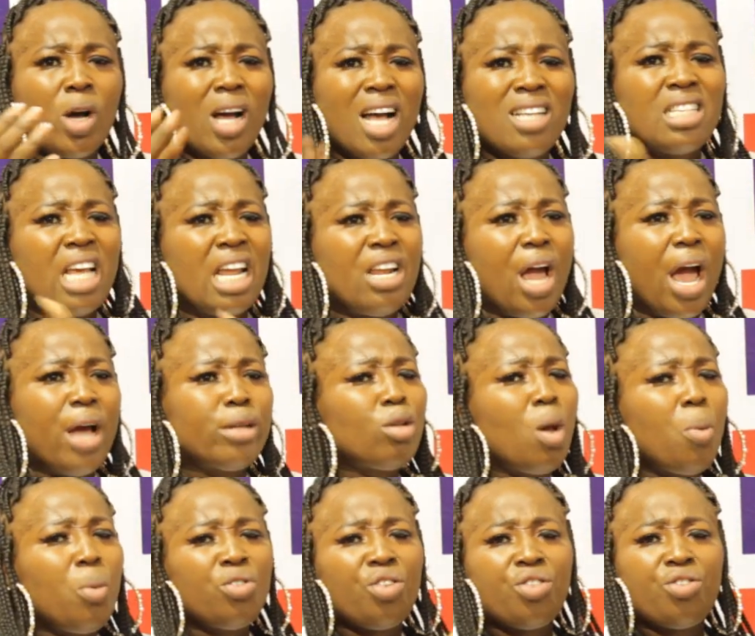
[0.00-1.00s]
a cousin, and
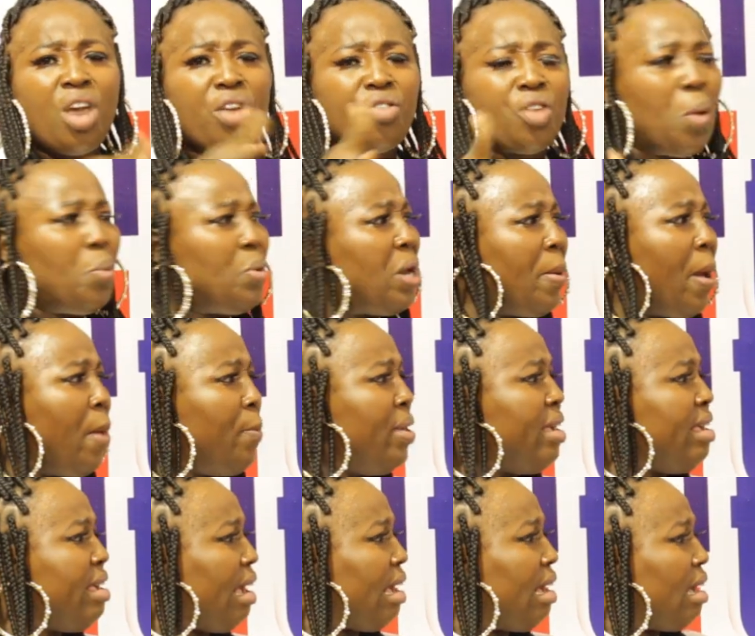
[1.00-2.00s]
so much church on your
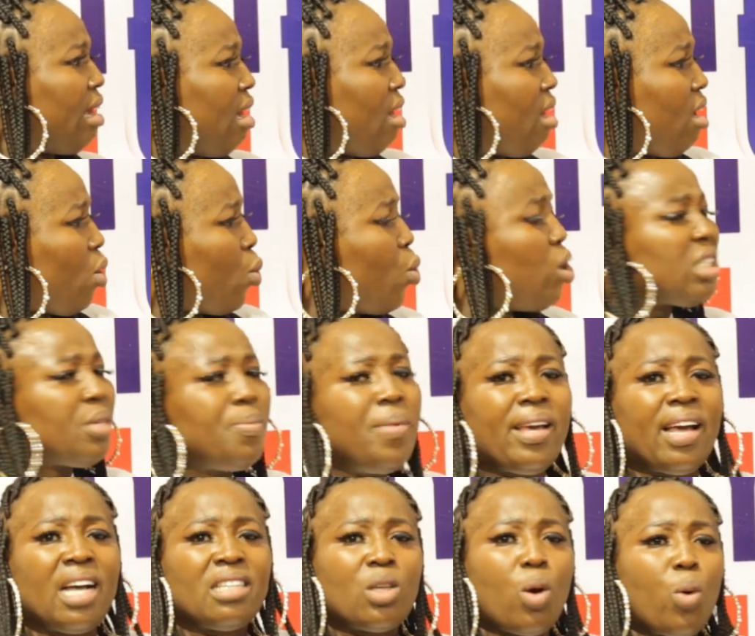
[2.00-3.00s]
be. What's
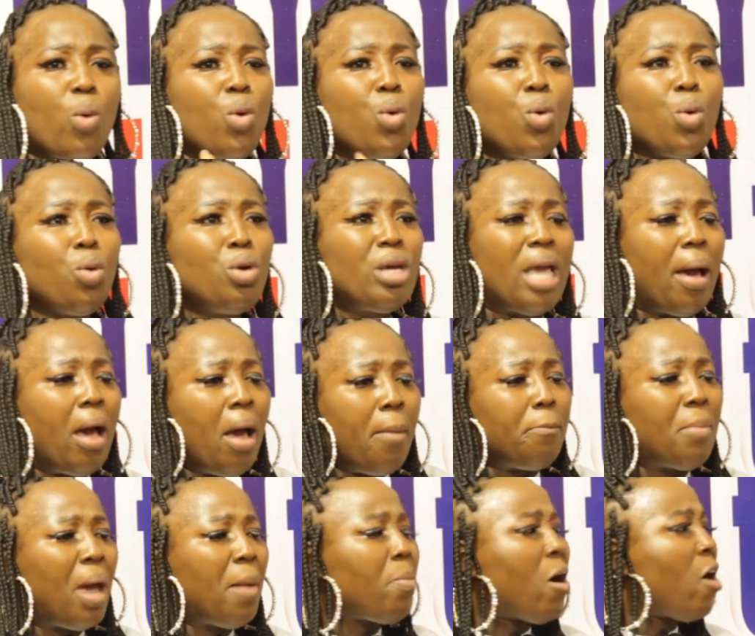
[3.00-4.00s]
me, Casa, oh, yeah,
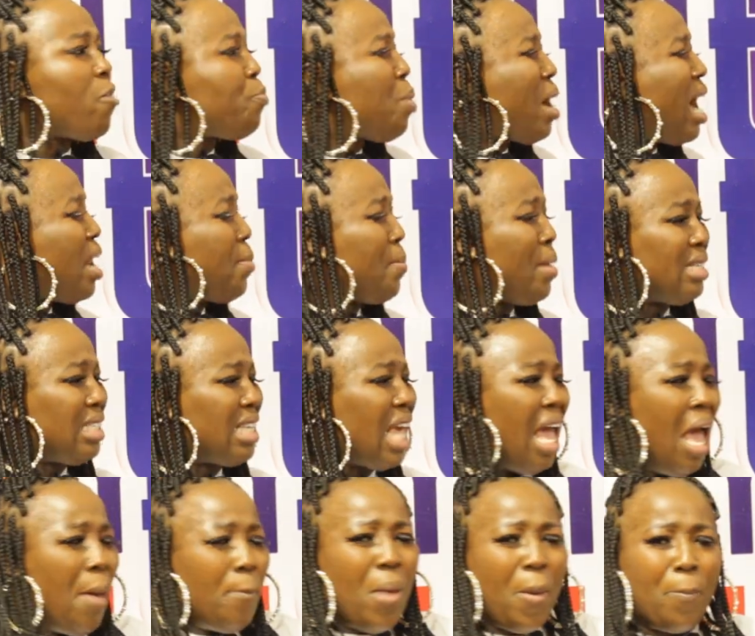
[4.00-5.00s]
member of parliament,
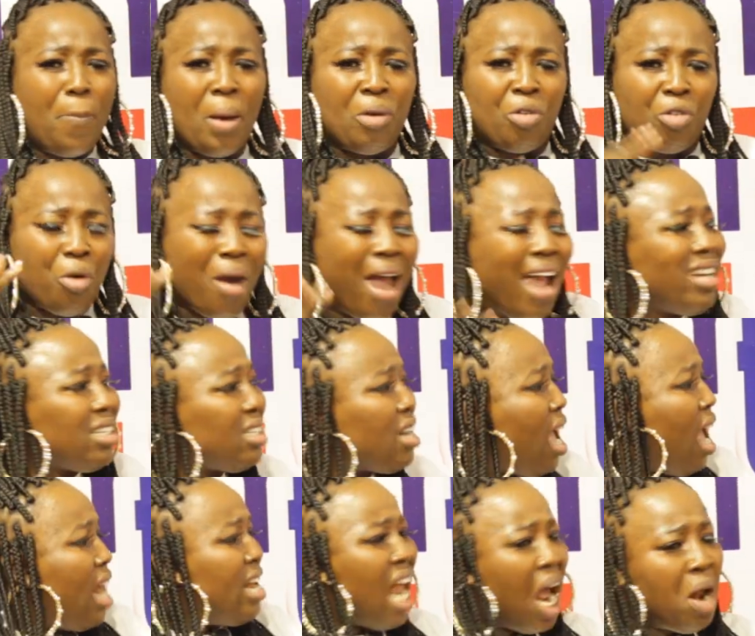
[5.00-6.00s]
say, me pet trend.
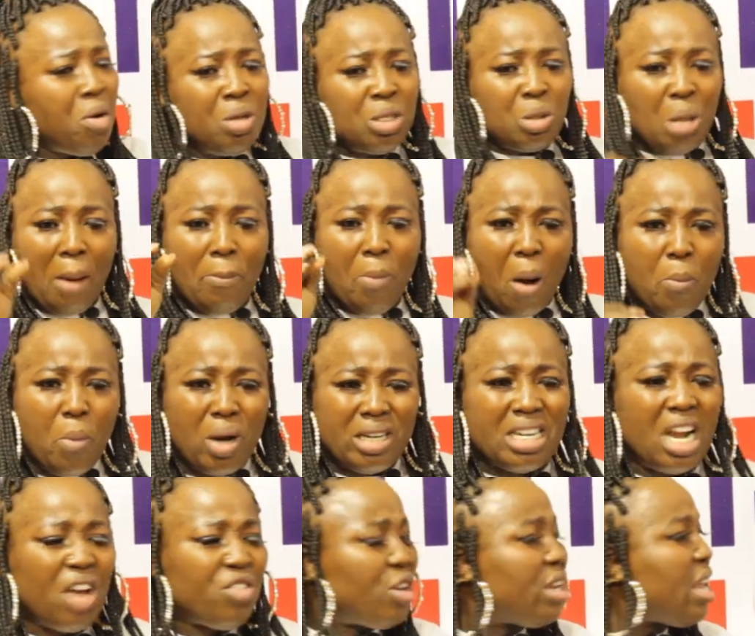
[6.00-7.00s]
Then, in Zabba, my
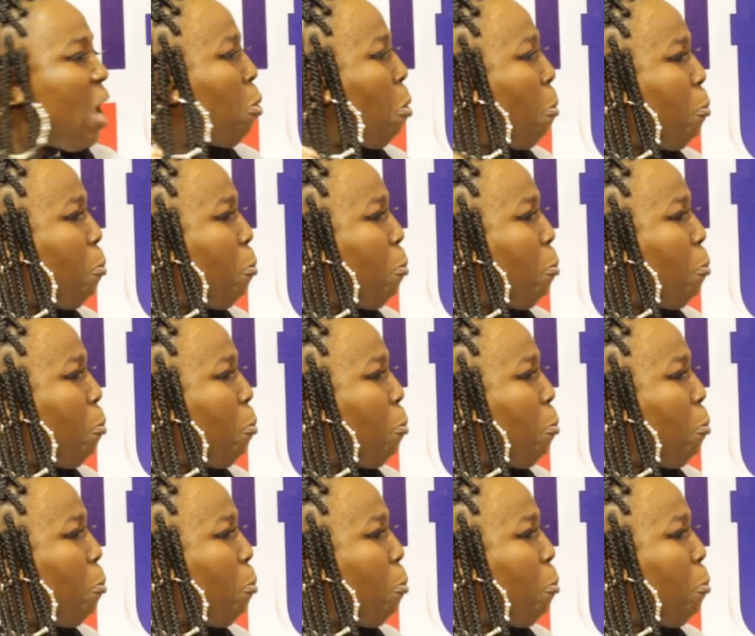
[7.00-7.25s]
national, and